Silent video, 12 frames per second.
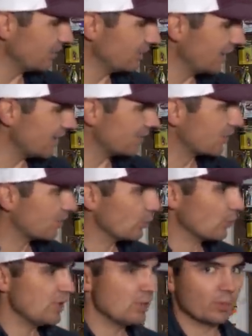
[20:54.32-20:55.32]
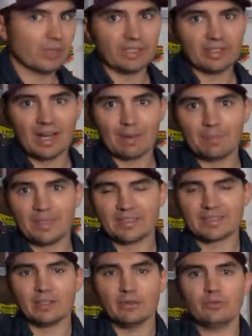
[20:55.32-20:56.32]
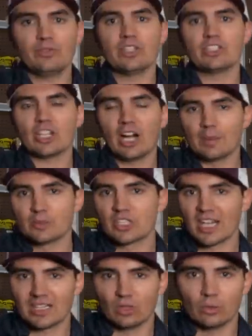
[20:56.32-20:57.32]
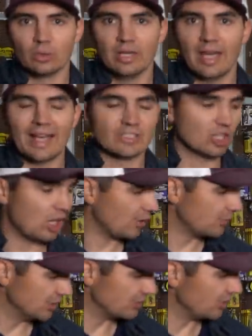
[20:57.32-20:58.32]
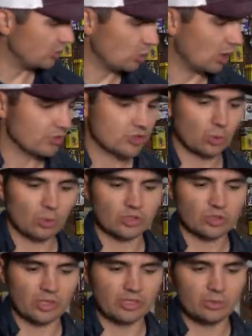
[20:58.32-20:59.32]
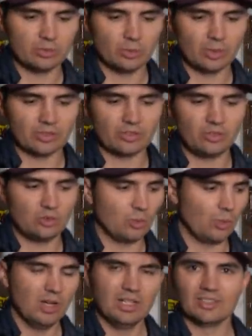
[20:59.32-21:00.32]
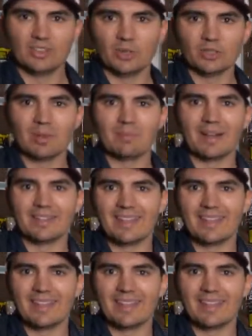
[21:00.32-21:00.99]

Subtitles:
I only have three rigged up because I don't fish up shallow as often as I do offshore, so I don't want to load up my